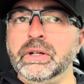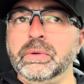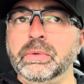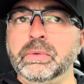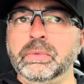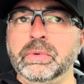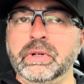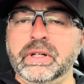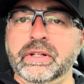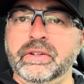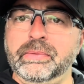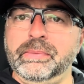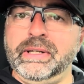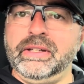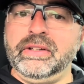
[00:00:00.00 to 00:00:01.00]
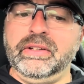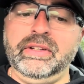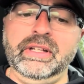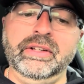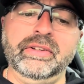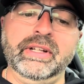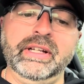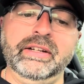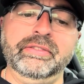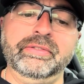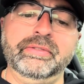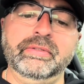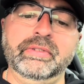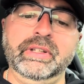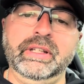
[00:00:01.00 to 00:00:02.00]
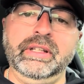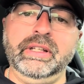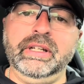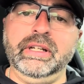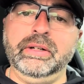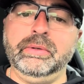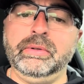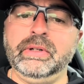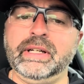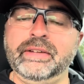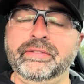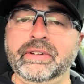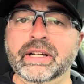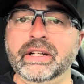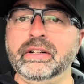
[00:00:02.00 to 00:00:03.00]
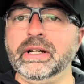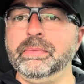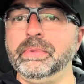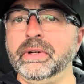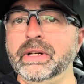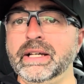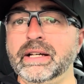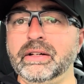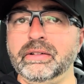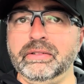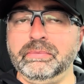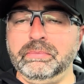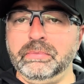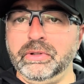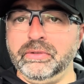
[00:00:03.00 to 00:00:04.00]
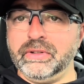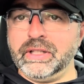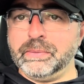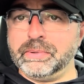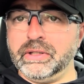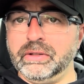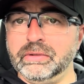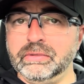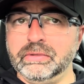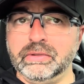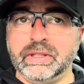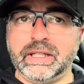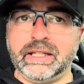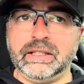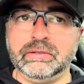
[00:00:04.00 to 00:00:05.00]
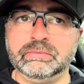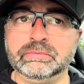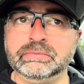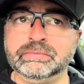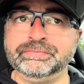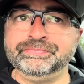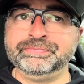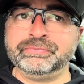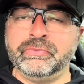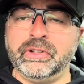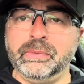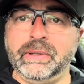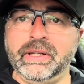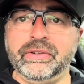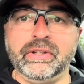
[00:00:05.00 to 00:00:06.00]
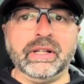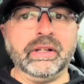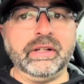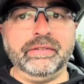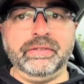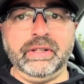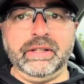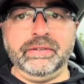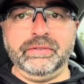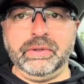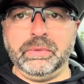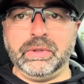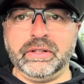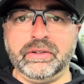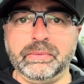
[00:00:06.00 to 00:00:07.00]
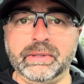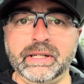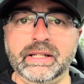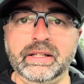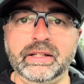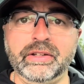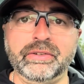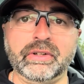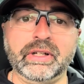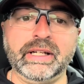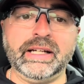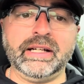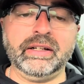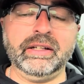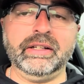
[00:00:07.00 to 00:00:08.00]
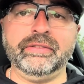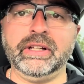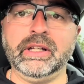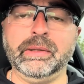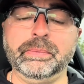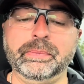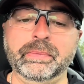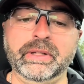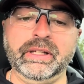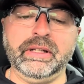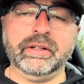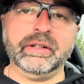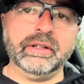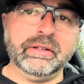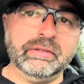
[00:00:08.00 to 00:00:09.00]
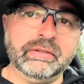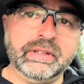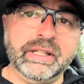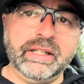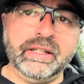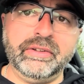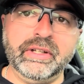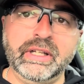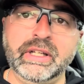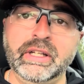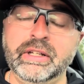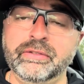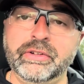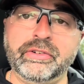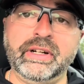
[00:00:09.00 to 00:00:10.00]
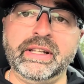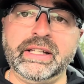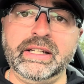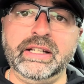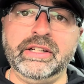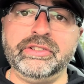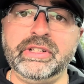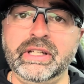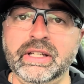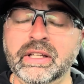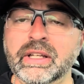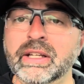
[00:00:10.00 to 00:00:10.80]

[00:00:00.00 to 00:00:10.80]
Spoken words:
Work on some S&C stuff. I've got a great book out, Move Like a Pro. It's a bestseller. If you want some ideas on how to develop the younger kids for strength and conditioning,